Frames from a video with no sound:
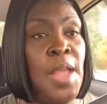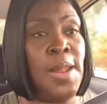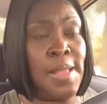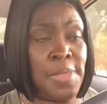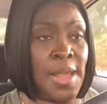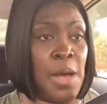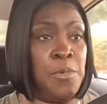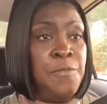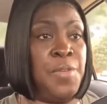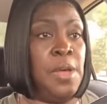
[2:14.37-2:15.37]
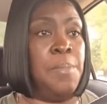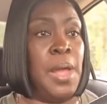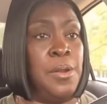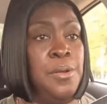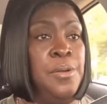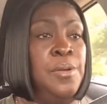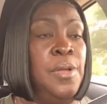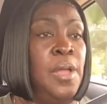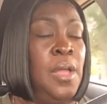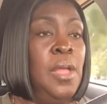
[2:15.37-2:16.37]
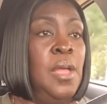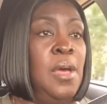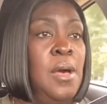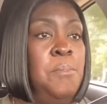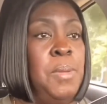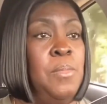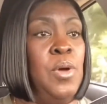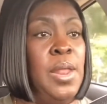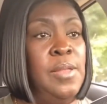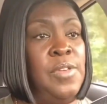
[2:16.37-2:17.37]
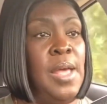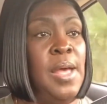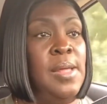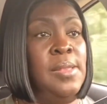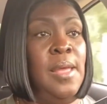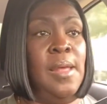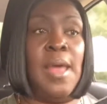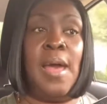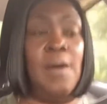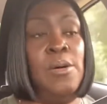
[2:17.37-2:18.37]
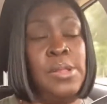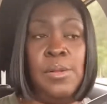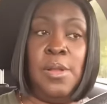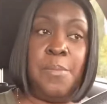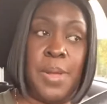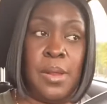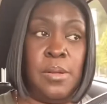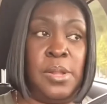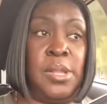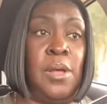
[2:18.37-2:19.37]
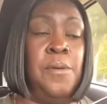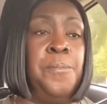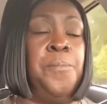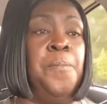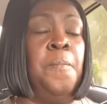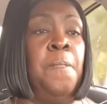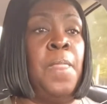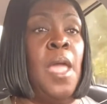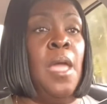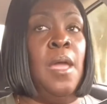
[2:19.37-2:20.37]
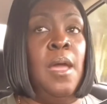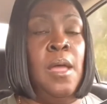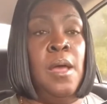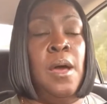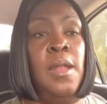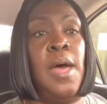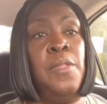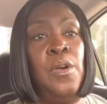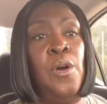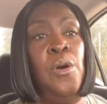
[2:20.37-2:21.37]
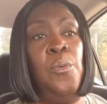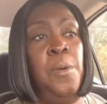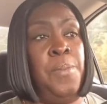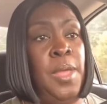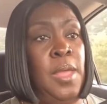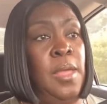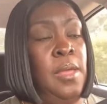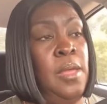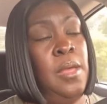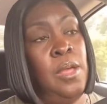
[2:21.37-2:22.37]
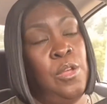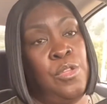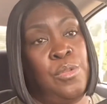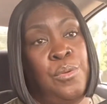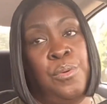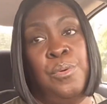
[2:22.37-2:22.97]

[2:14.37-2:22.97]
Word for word: And I think I will feel better um, be more energized, and I also look better. So, another goal would be to